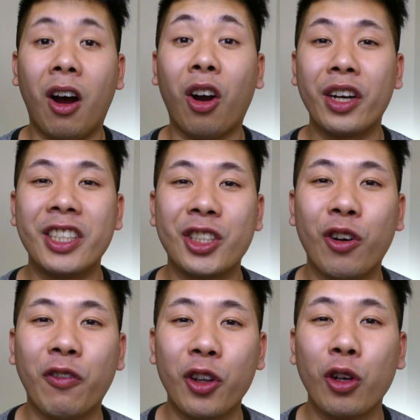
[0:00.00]
Alright,
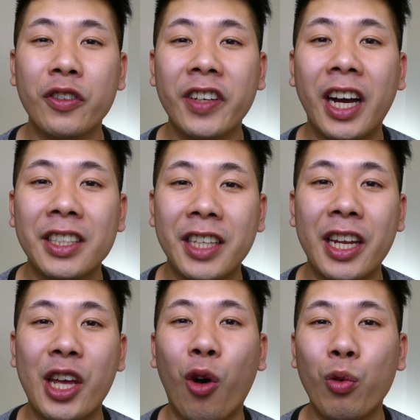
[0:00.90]
so for those of you guys
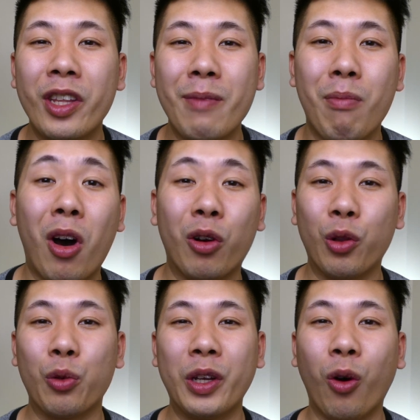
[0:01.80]
that own the Model
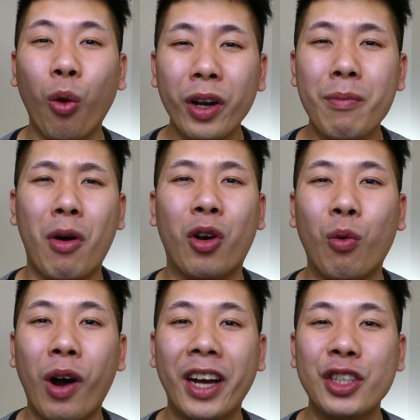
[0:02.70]
3 or the Model
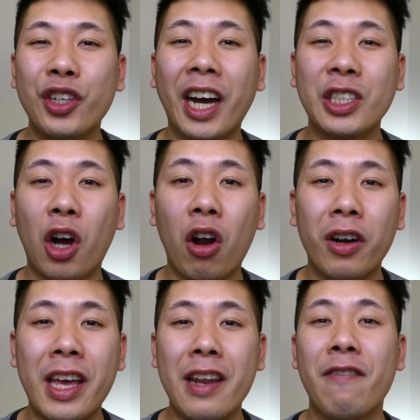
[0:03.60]
Y, you guys
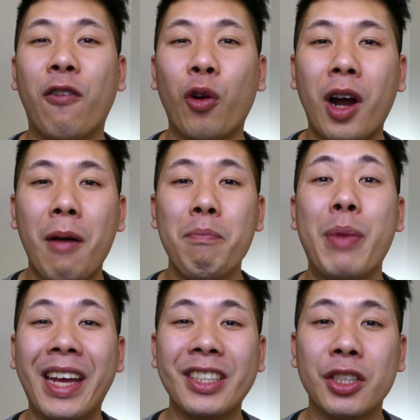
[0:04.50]
are in for a
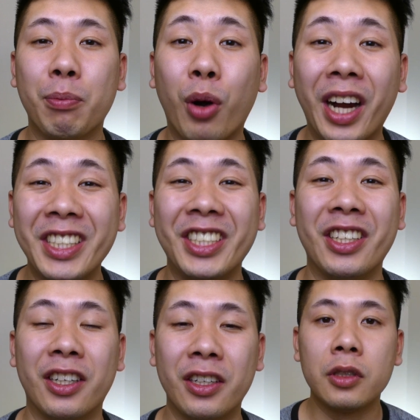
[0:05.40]
big surprise
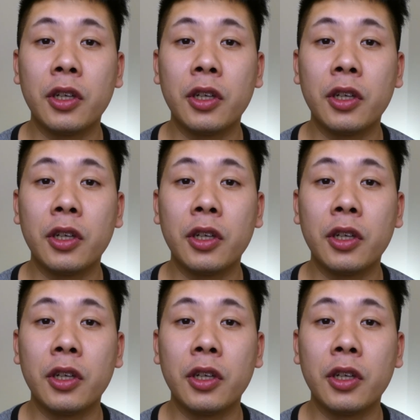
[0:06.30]
here.